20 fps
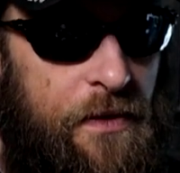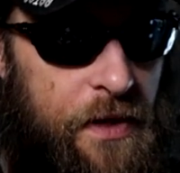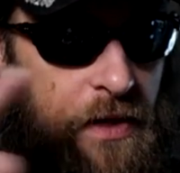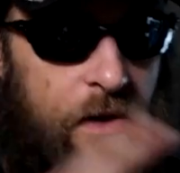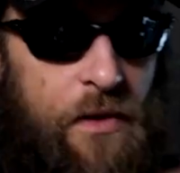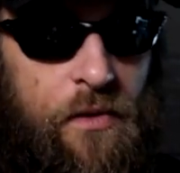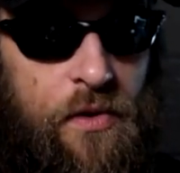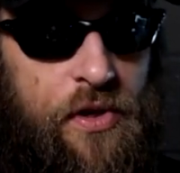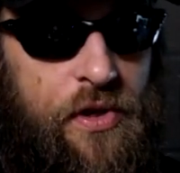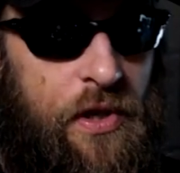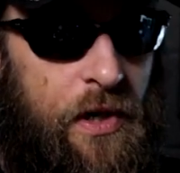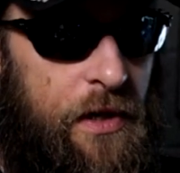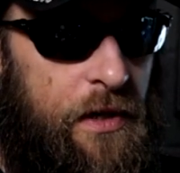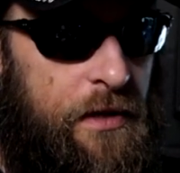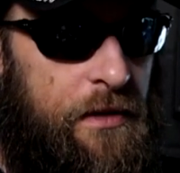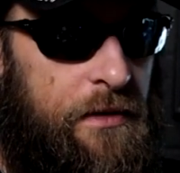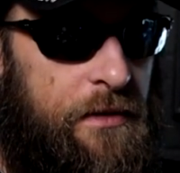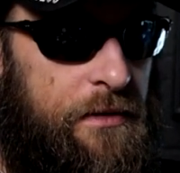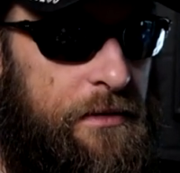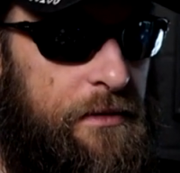new shirt
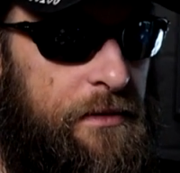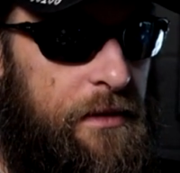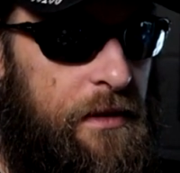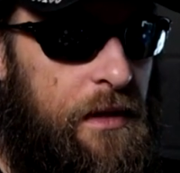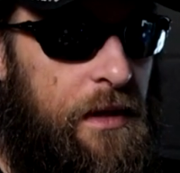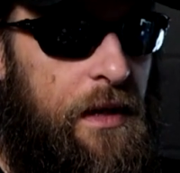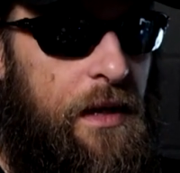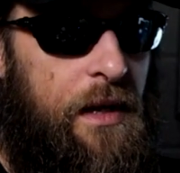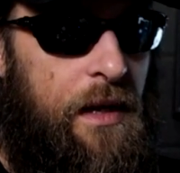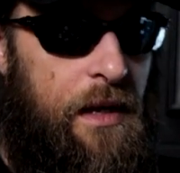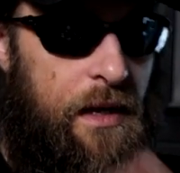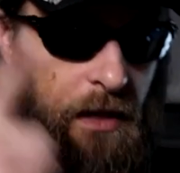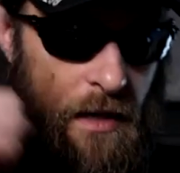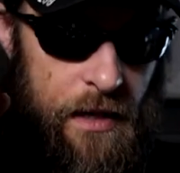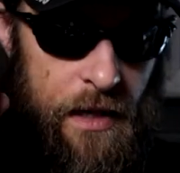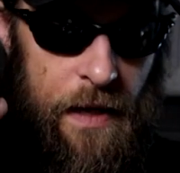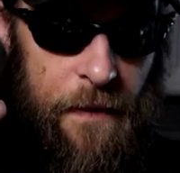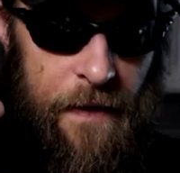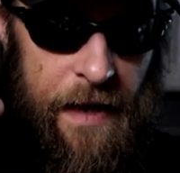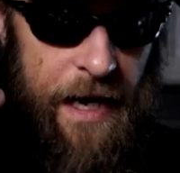
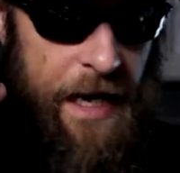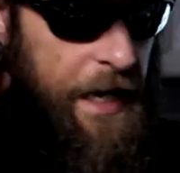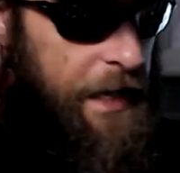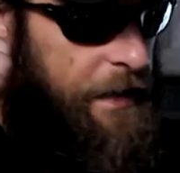and the hat